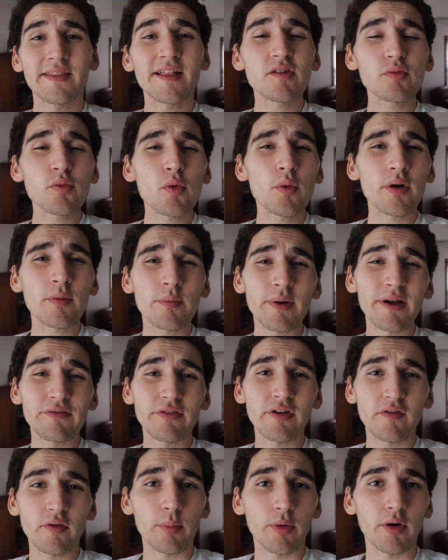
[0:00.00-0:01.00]
And that's what one of my
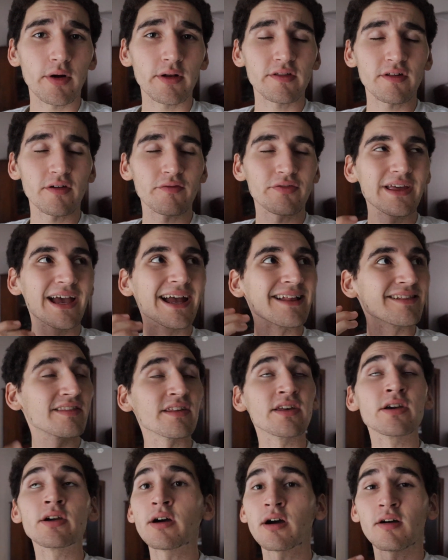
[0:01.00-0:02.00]
favorite parts of the
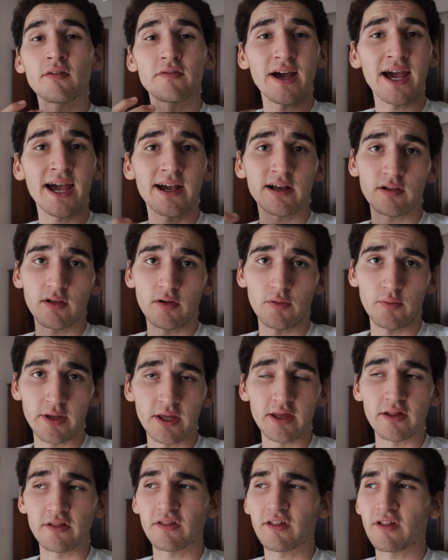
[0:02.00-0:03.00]
idea of Agloe
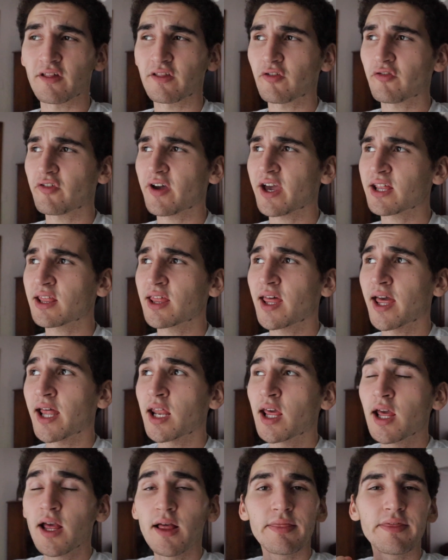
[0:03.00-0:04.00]
is the fact that
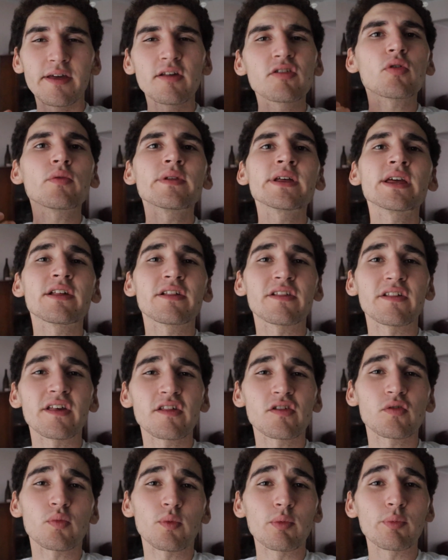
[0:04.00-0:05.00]
things only
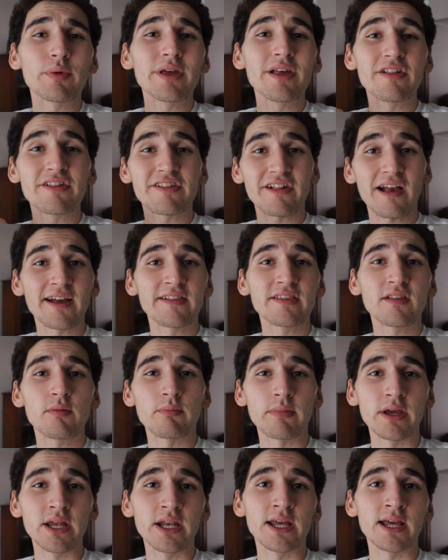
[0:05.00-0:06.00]
exist when we assign
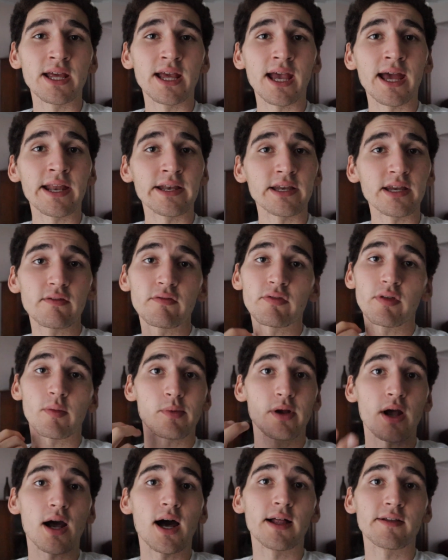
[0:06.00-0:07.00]
them meaning and give
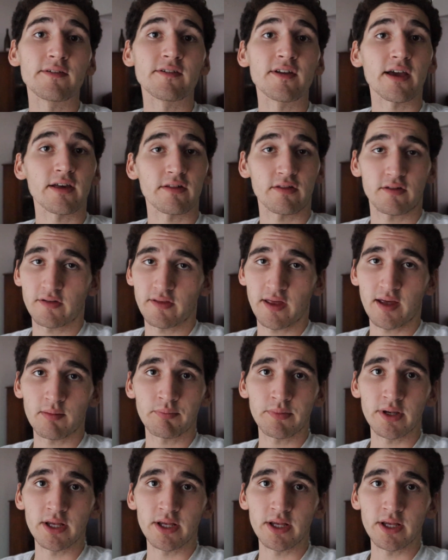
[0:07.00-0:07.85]
them context to that